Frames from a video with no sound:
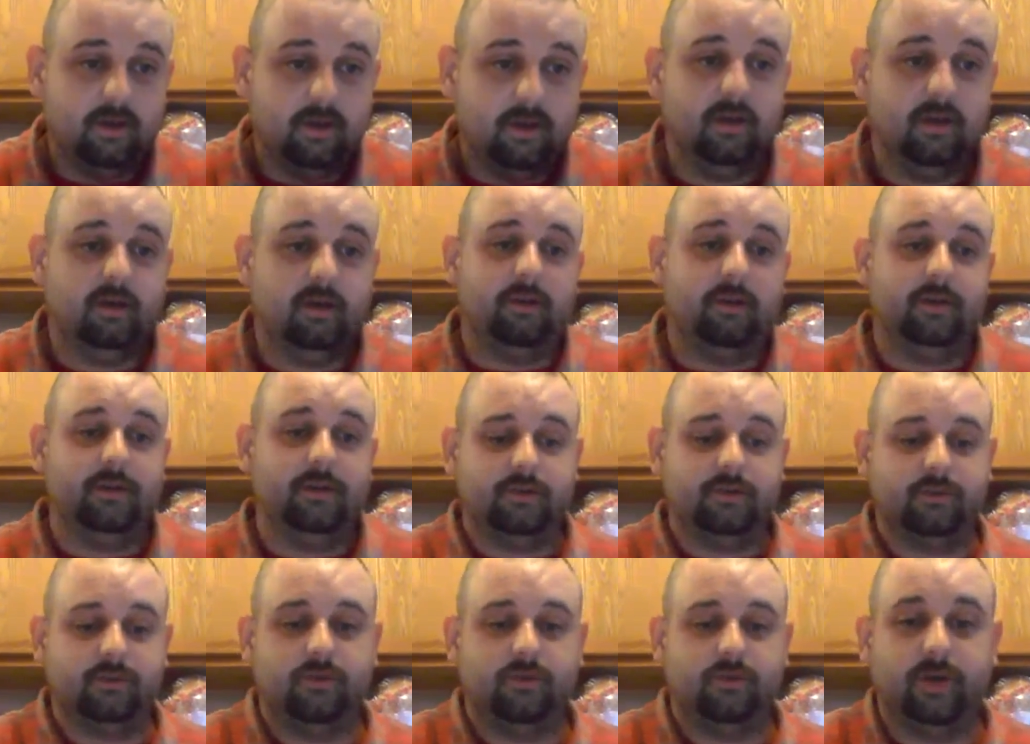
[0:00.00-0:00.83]
oh,
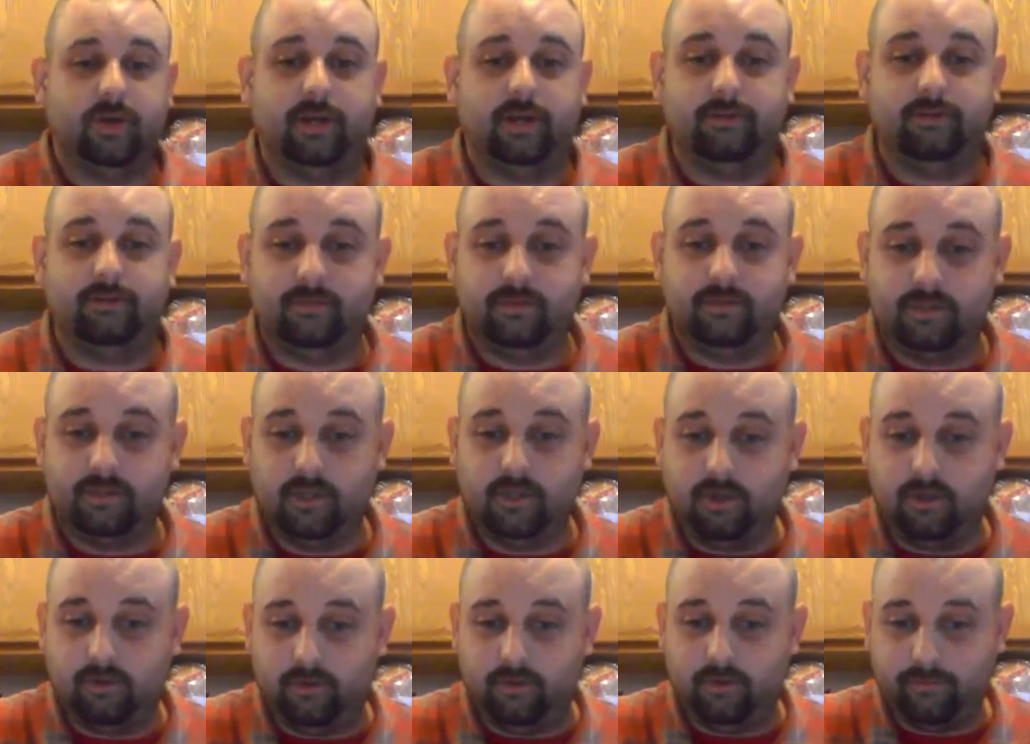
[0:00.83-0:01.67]
this is great.
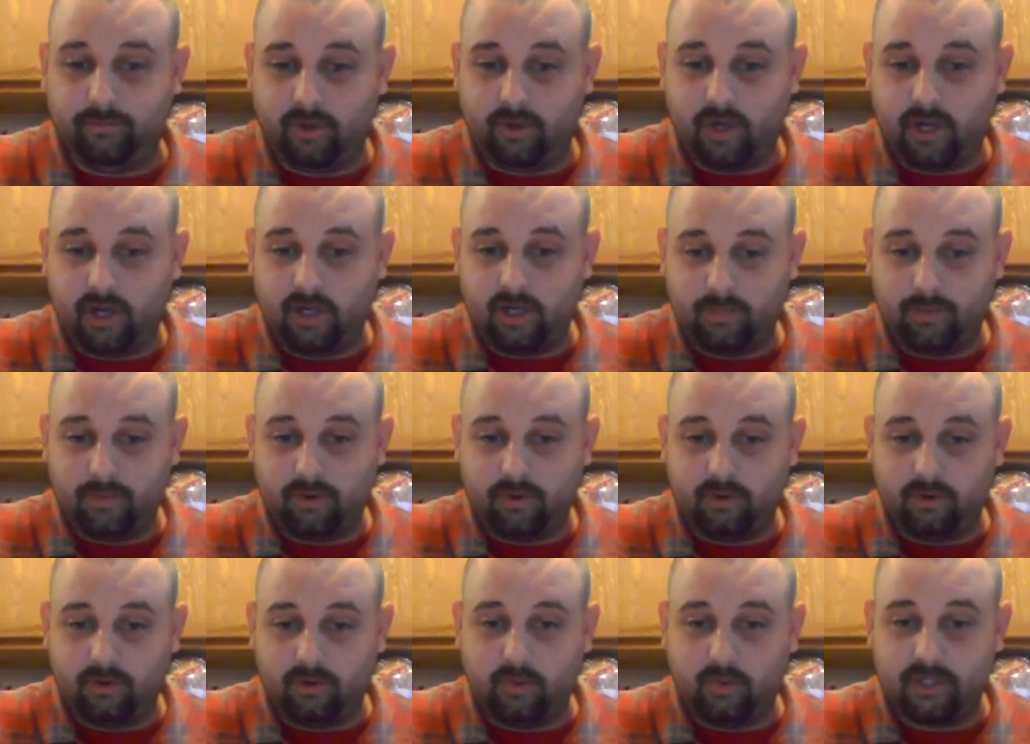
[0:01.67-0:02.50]
So I'm caught up
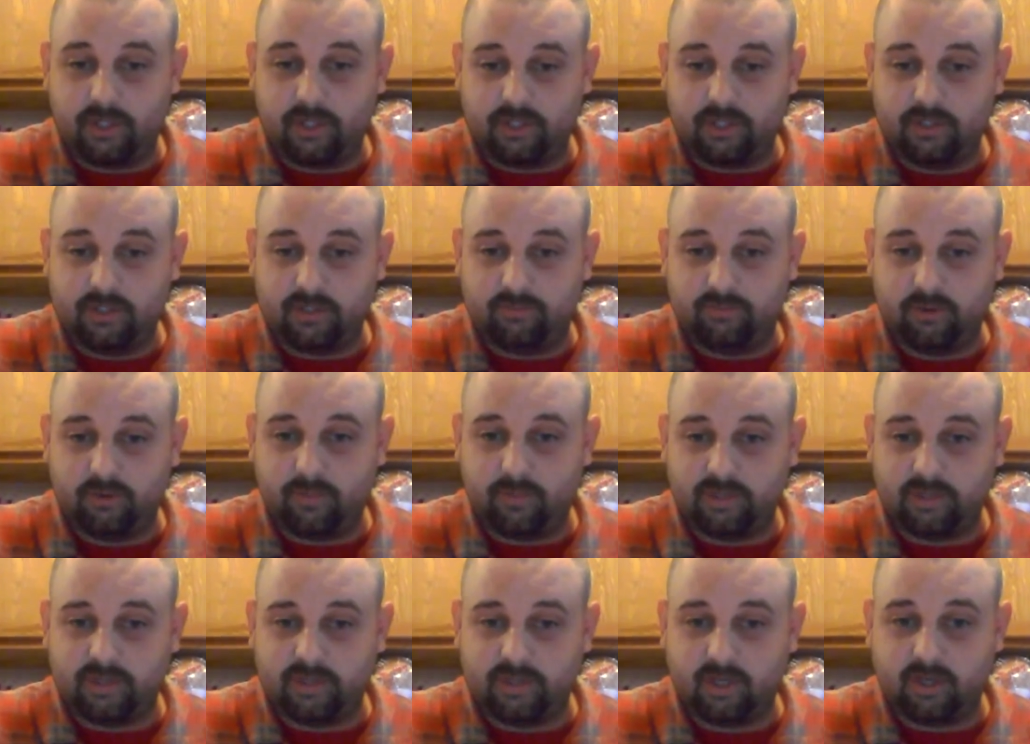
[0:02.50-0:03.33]
on questions. If
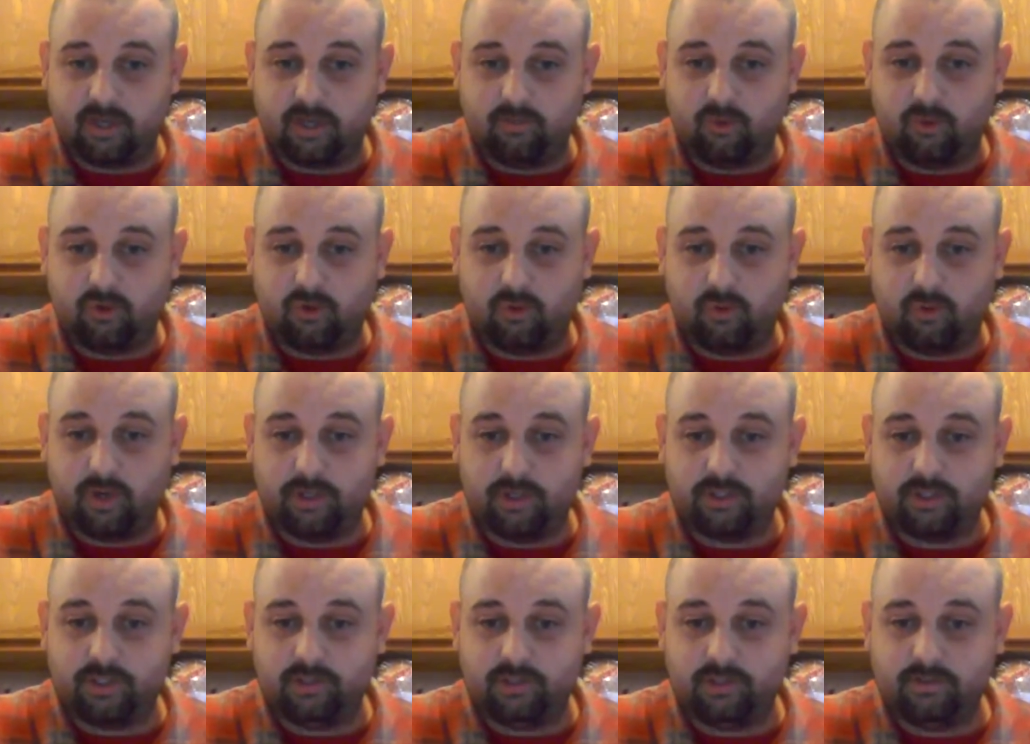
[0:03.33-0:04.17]
anybody's got any more
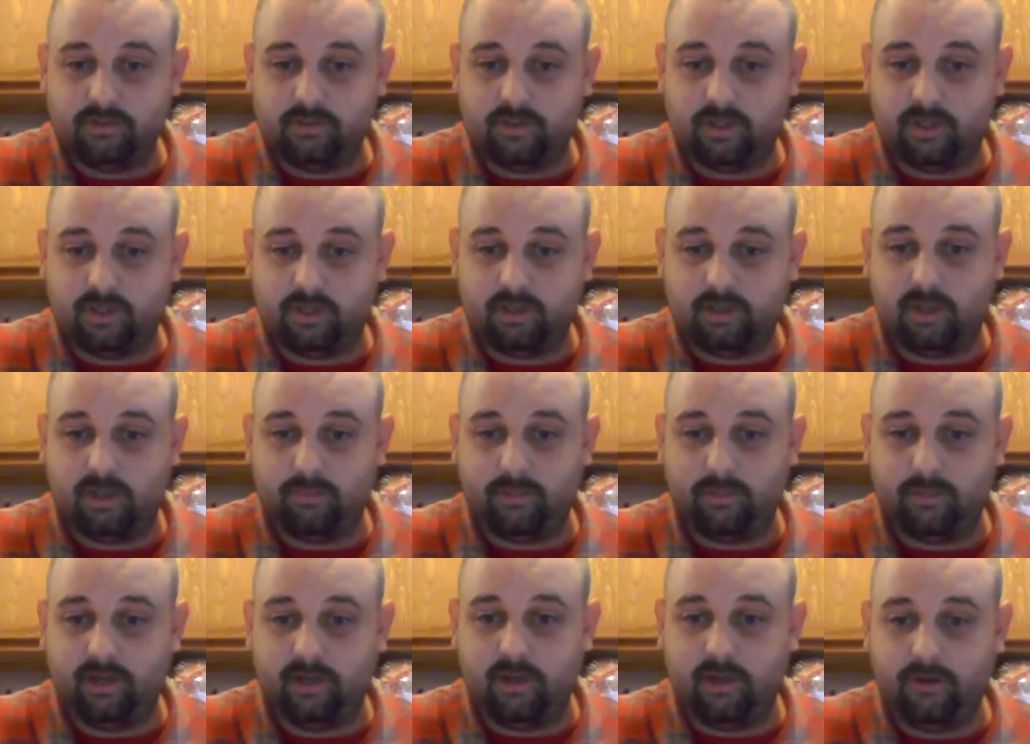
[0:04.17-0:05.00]
questions,
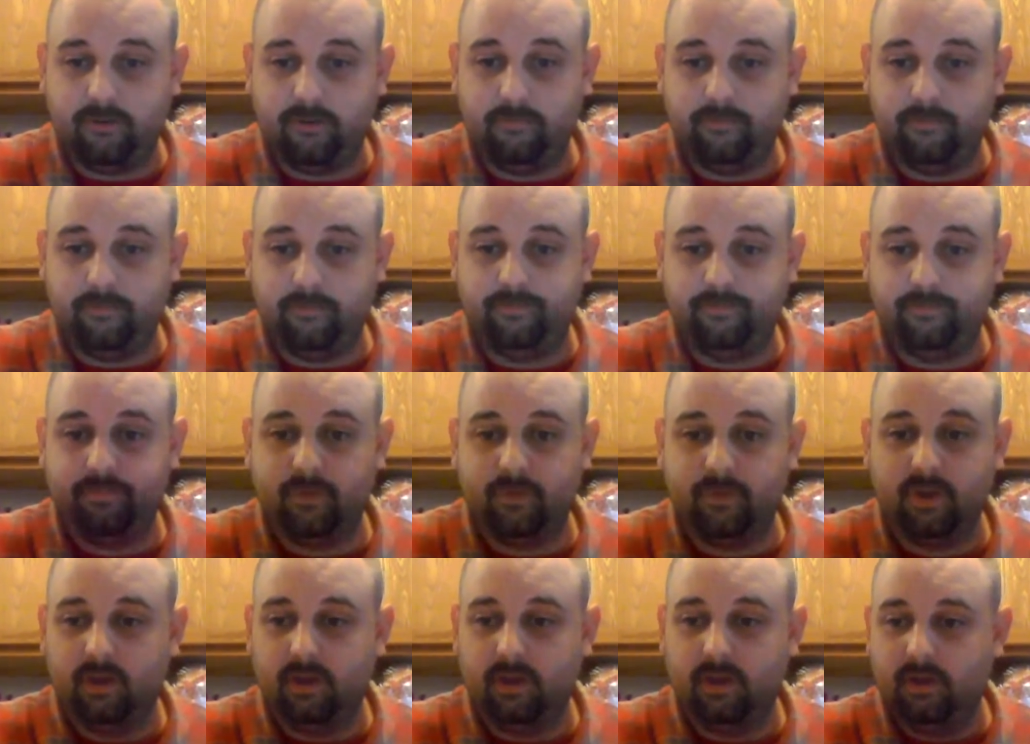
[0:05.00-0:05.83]
let me know.
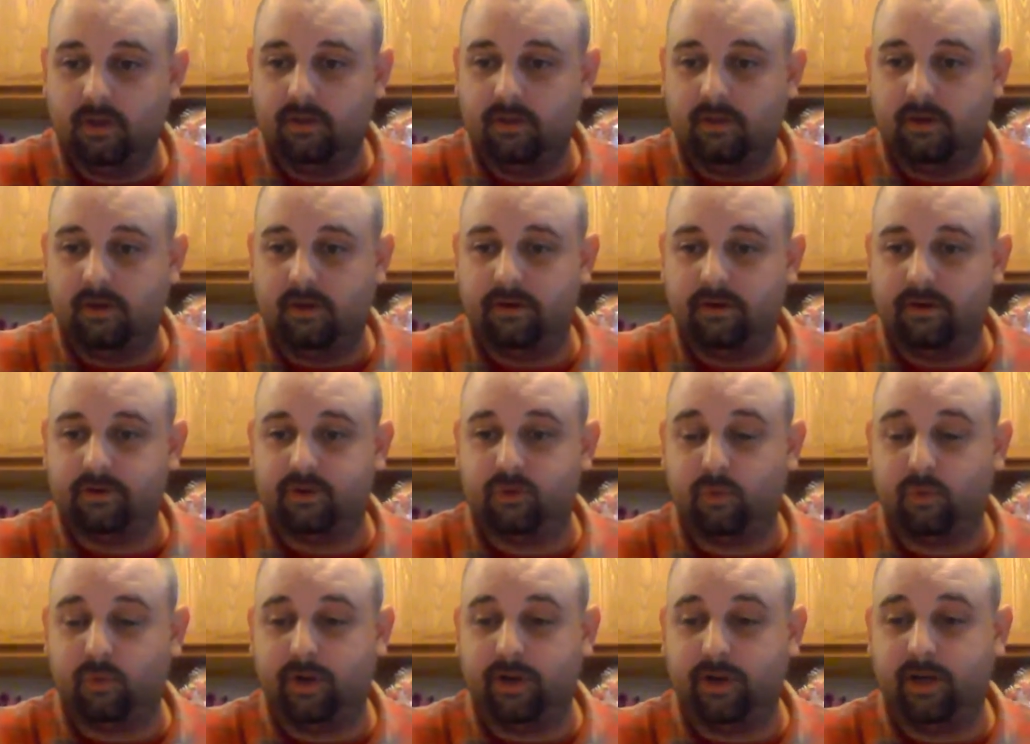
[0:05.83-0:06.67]
There
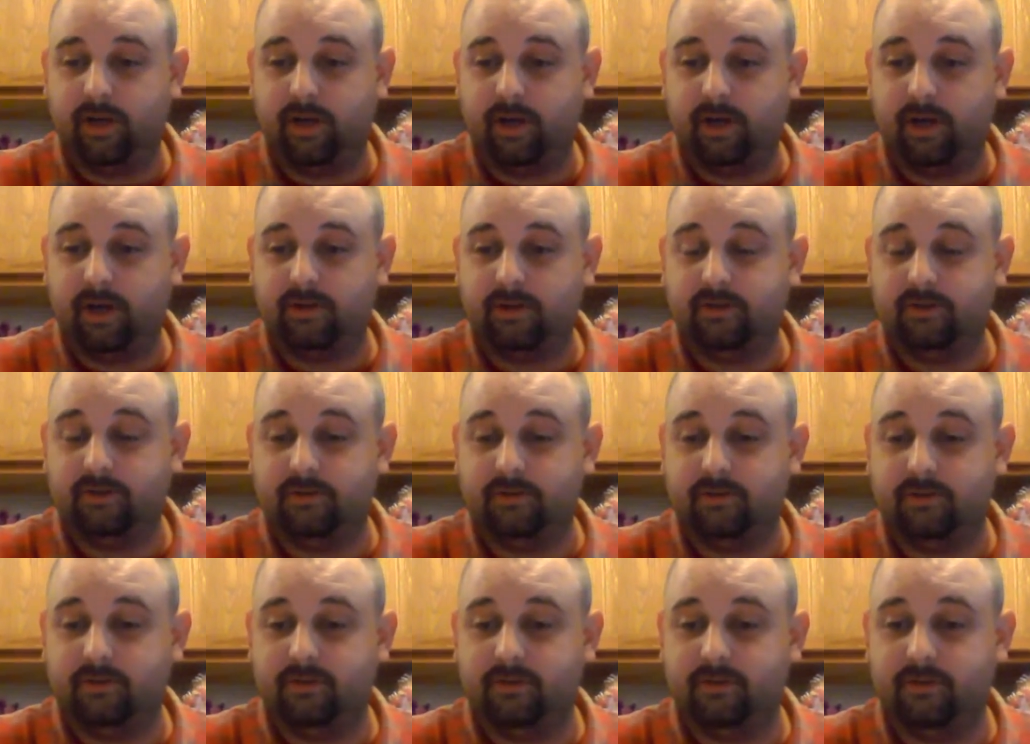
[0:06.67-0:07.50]
is
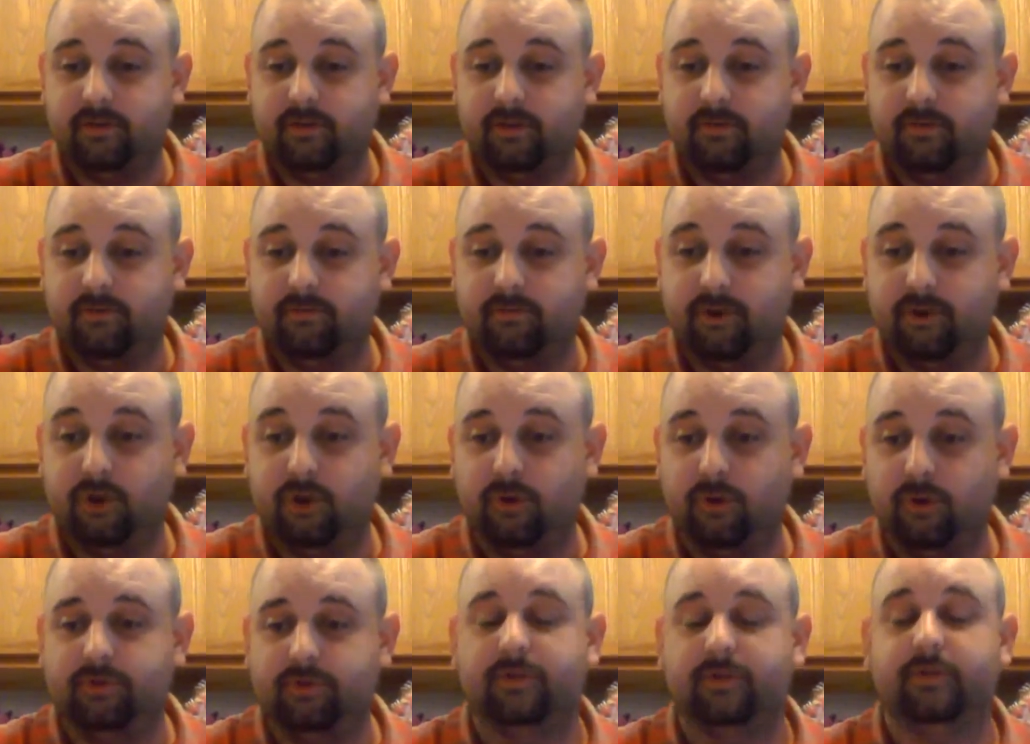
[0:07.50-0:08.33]
29
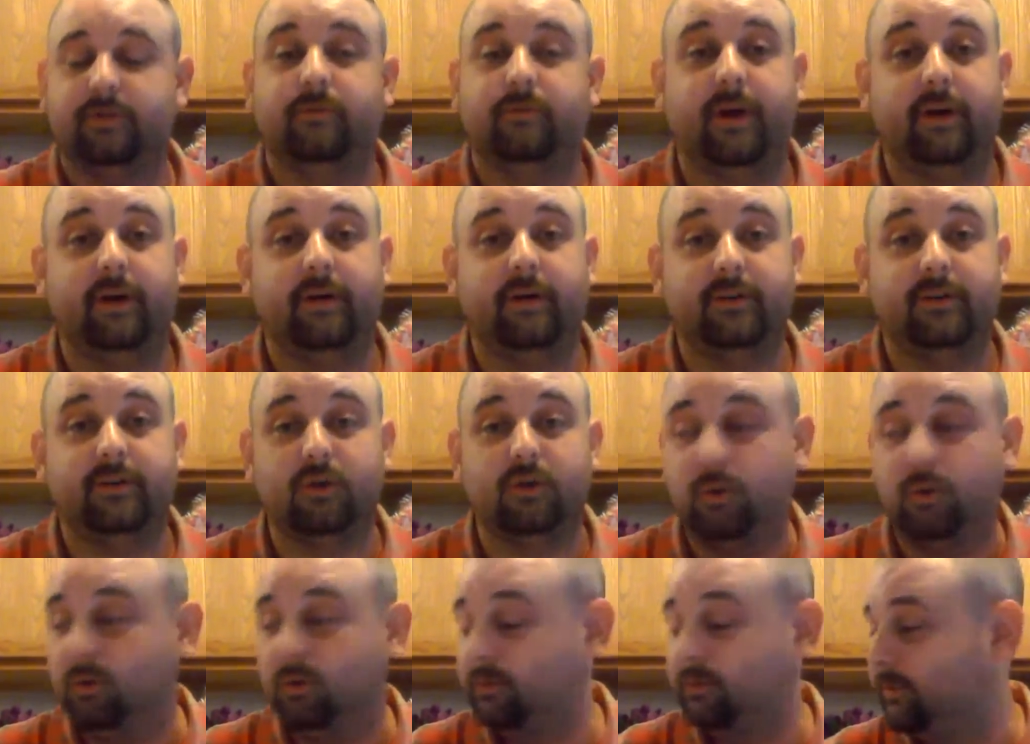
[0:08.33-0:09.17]
viewers. Wow, that's
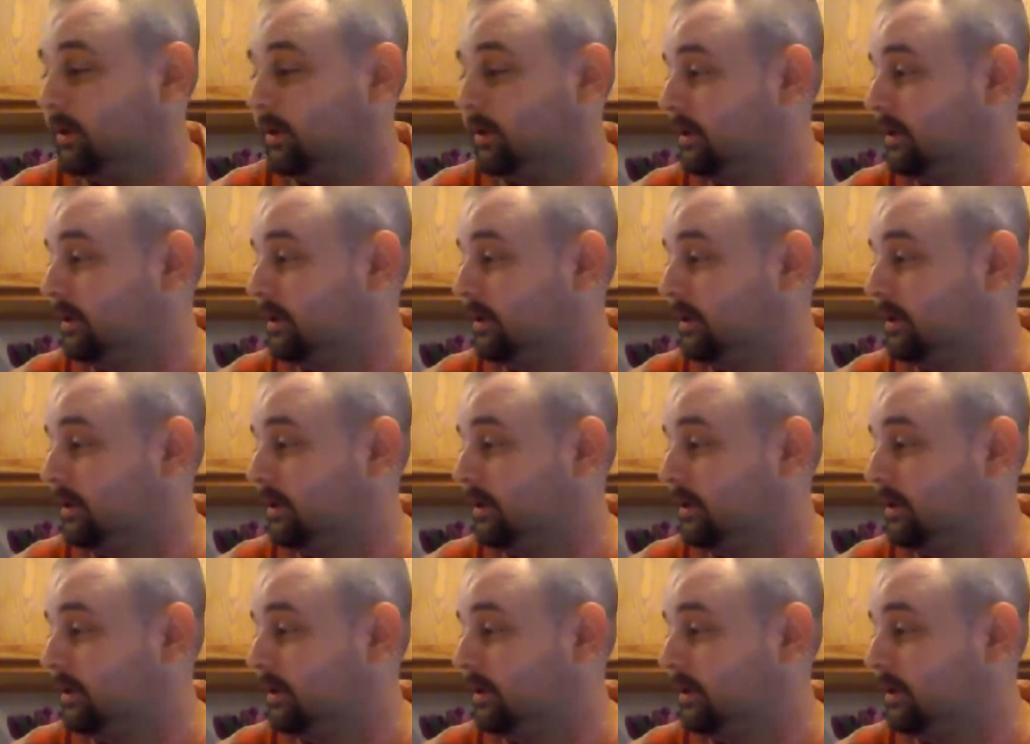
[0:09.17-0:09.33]
cool.